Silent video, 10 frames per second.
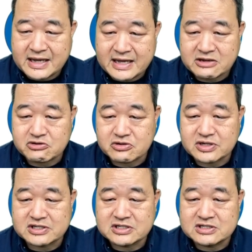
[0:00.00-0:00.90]
anger
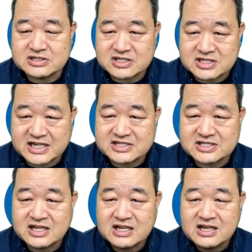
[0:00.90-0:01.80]
and disgust